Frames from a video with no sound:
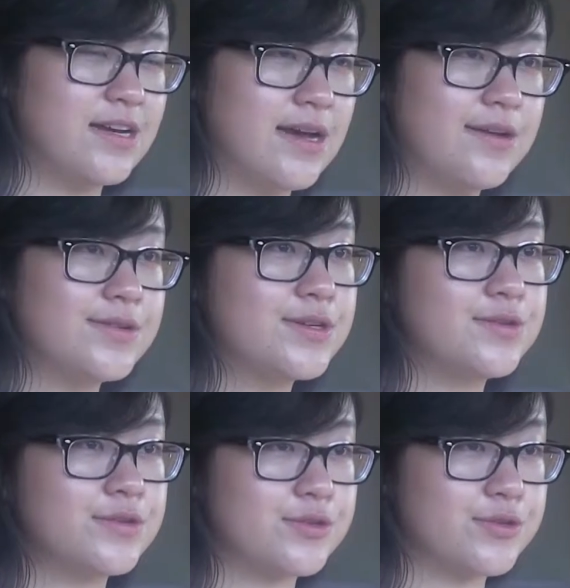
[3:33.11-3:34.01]
I would
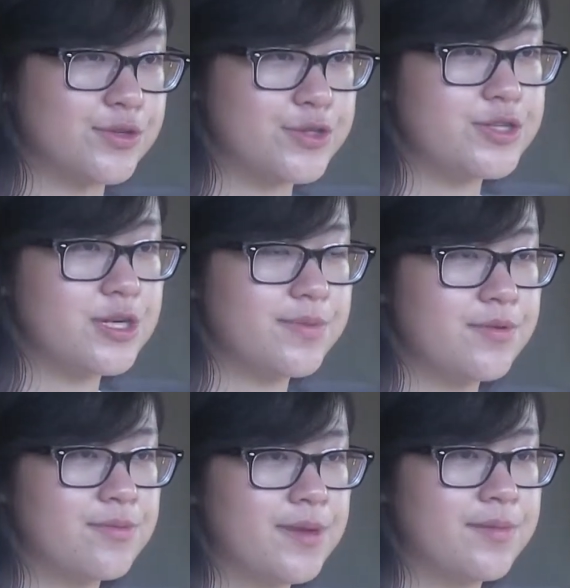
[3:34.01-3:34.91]
go grocery shopping
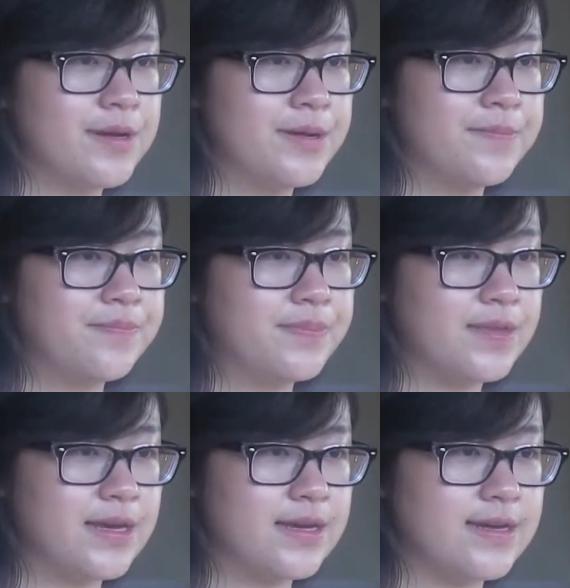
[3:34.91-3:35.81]
with my mom,
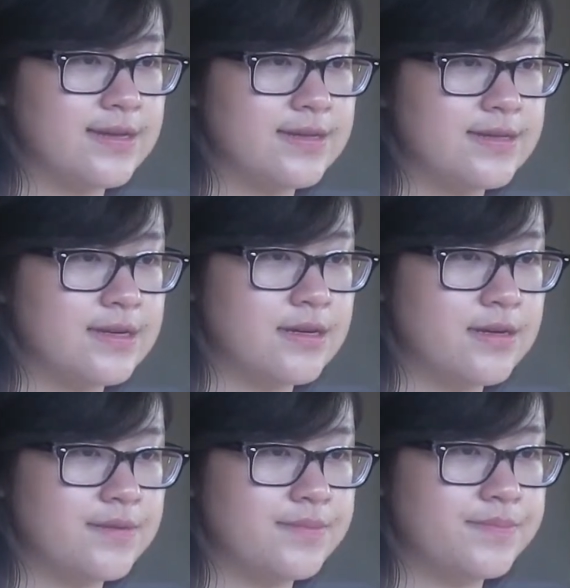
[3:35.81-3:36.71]
and
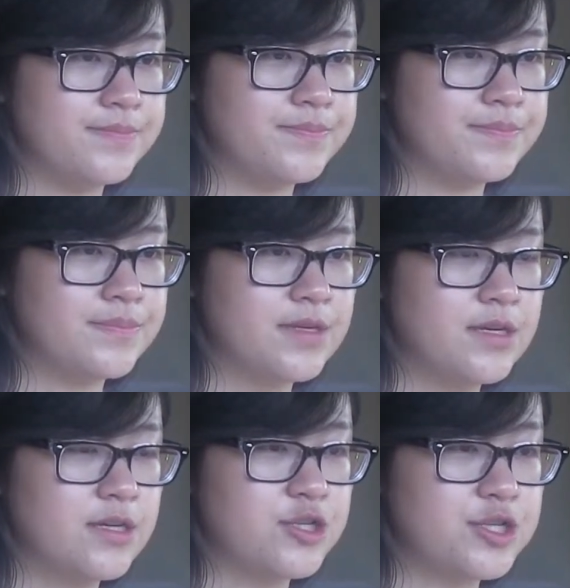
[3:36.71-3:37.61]

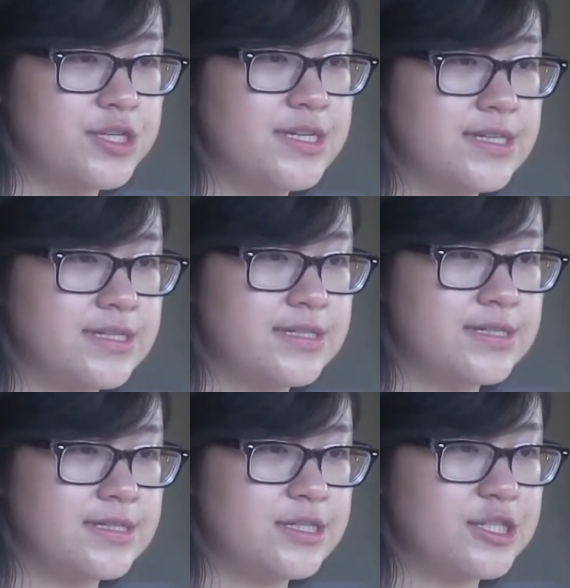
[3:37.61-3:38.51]
she is
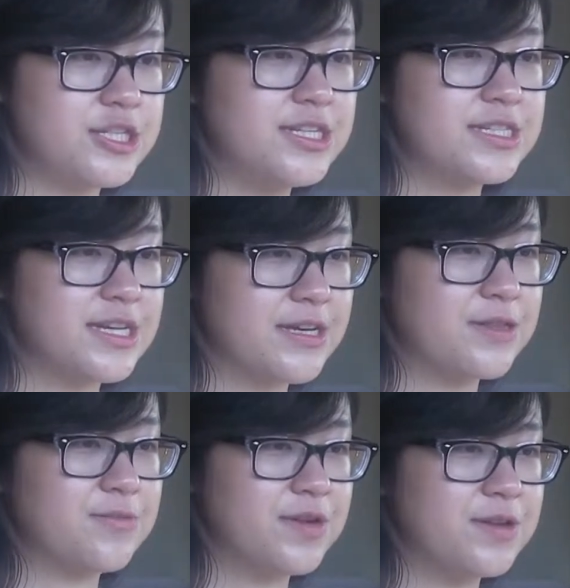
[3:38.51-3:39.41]
like
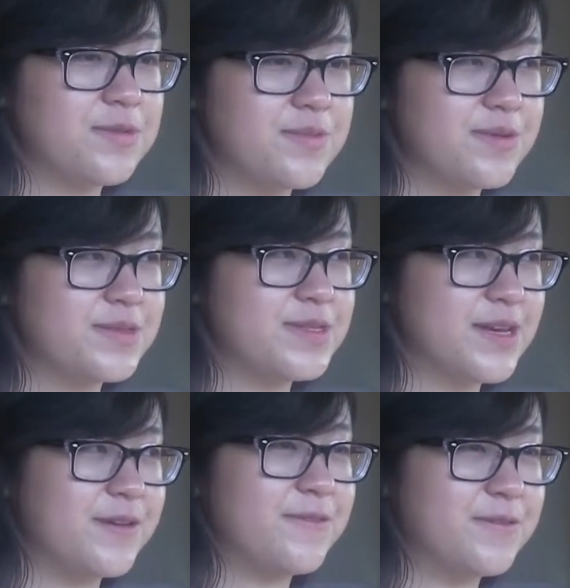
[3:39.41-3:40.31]
one of the most
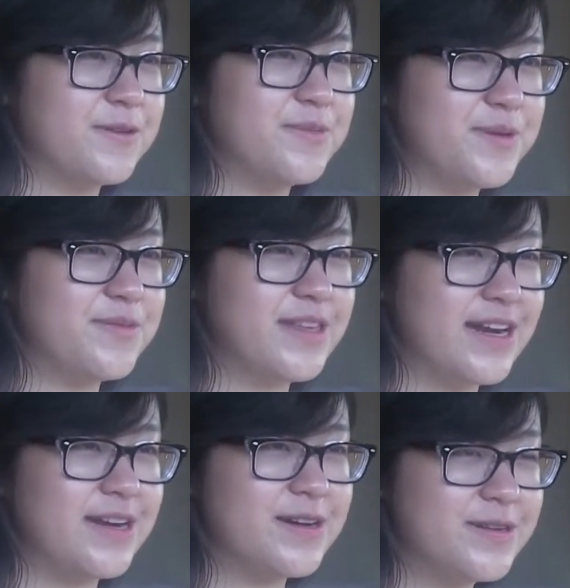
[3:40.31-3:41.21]
like frugal people that
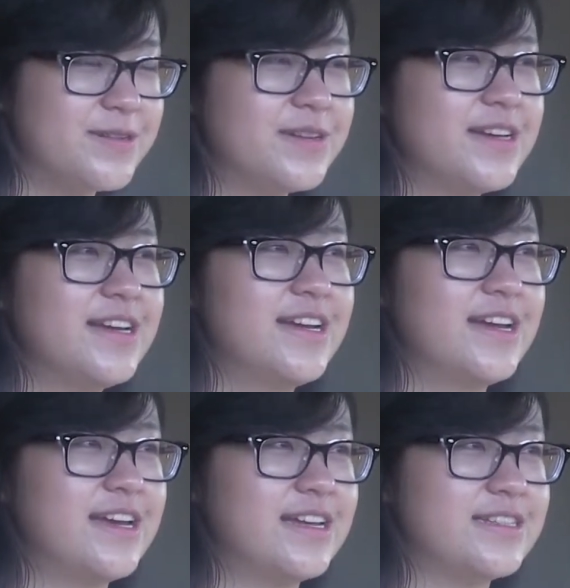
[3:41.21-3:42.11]
I know,
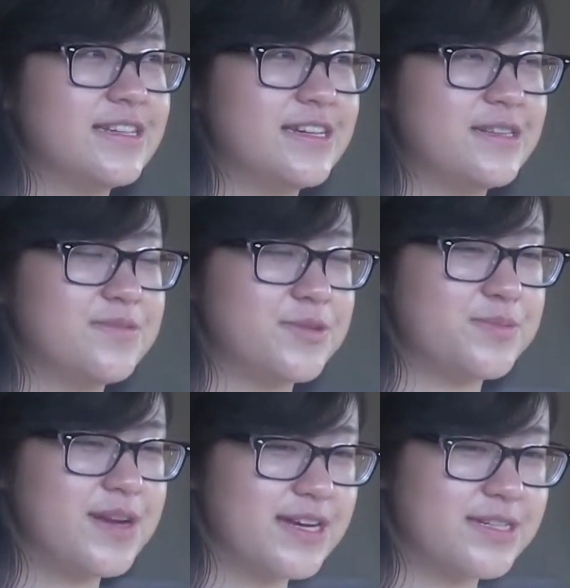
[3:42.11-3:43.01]
and like the
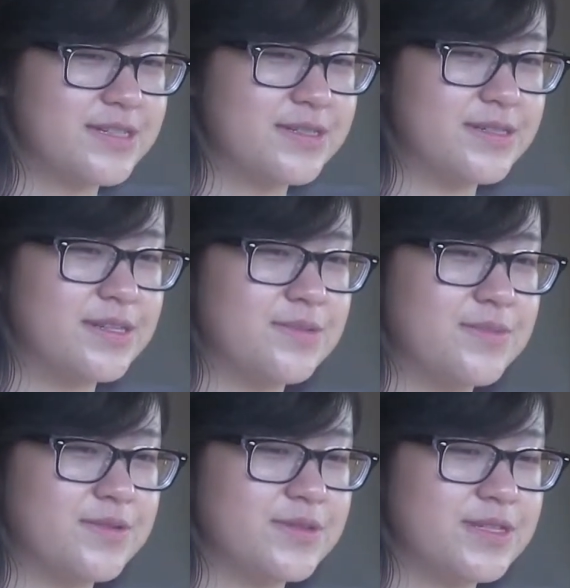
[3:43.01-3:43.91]
most practical and the
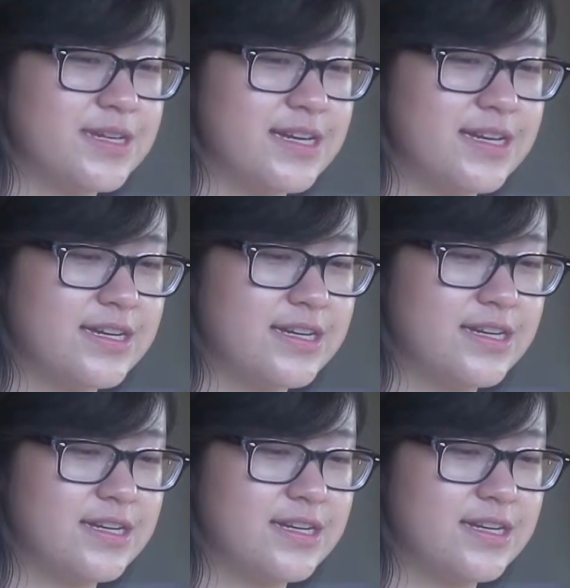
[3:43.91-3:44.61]
most like